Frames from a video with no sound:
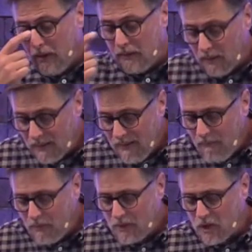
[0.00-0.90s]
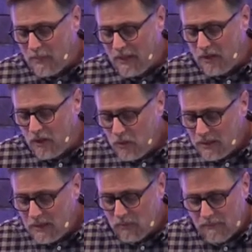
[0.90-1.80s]
The love which has been
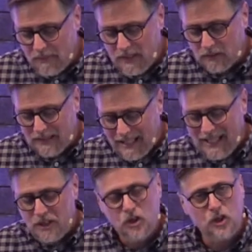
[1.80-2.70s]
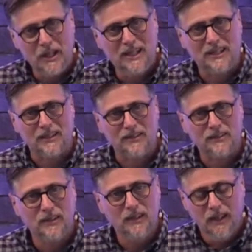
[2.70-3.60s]
newly revealed in
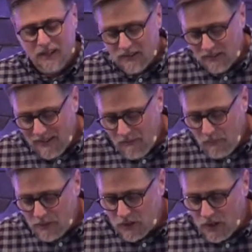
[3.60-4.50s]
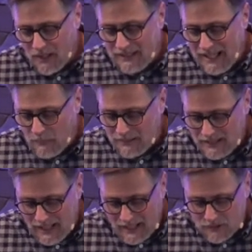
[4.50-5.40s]
Jesus. The love which God now
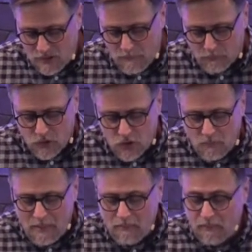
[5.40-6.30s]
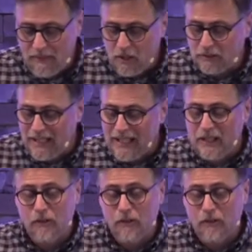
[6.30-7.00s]
intends should be revealed in